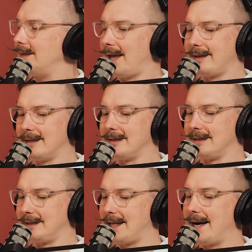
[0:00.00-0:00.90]
Like
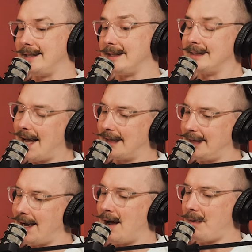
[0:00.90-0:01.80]
that is
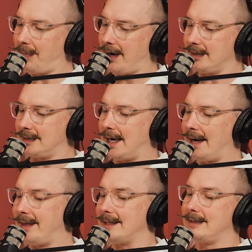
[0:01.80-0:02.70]
exactly how my parents
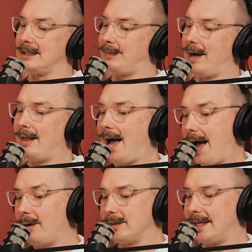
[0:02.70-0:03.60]
died. That's the spell
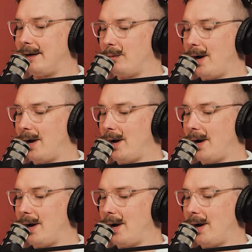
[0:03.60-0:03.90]
I was hit